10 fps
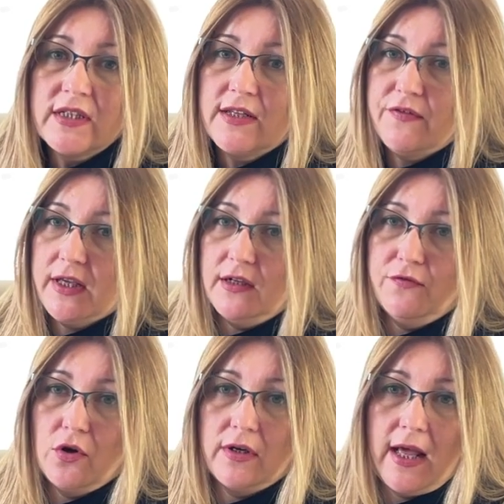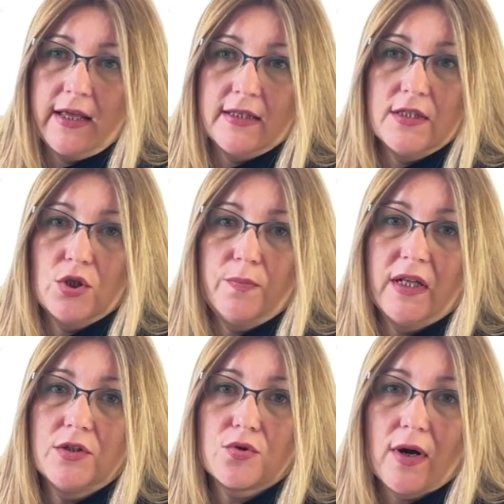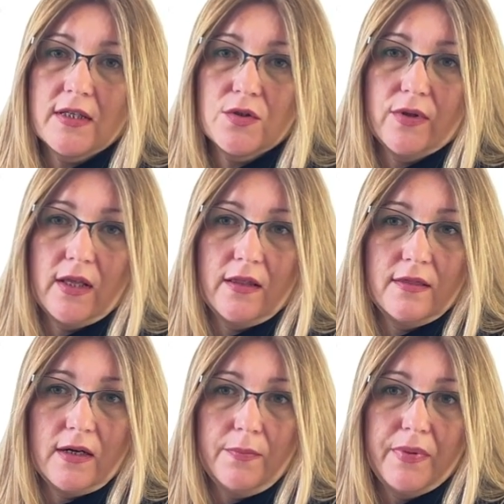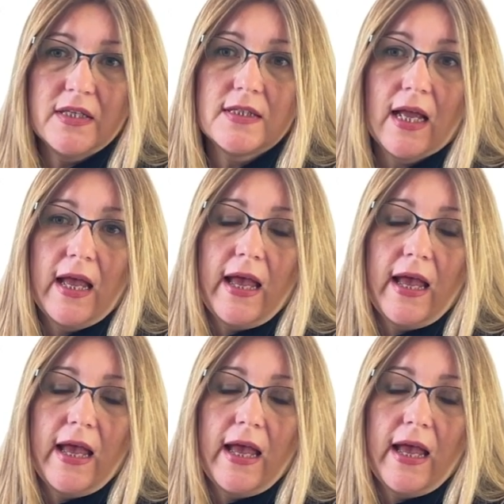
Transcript: difficult for clients to build trust with their therapist